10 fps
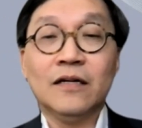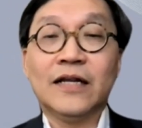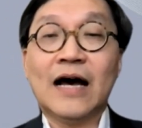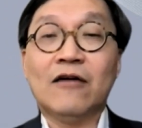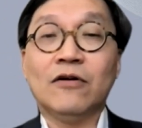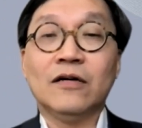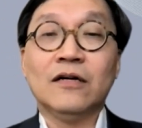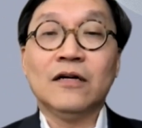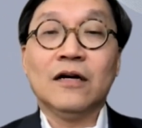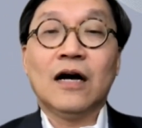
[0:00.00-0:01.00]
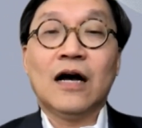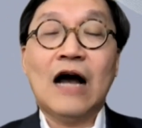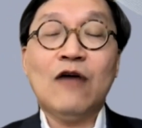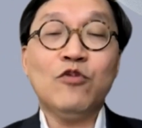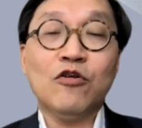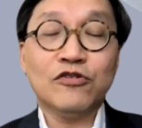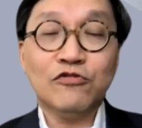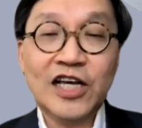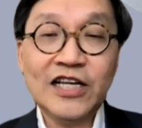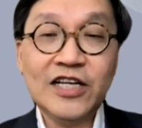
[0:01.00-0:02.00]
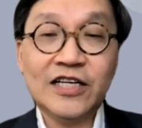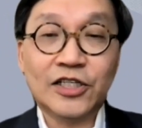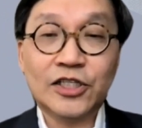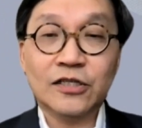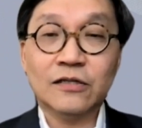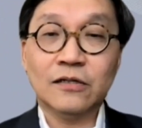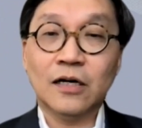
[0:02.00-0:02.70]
Now, I would also say this,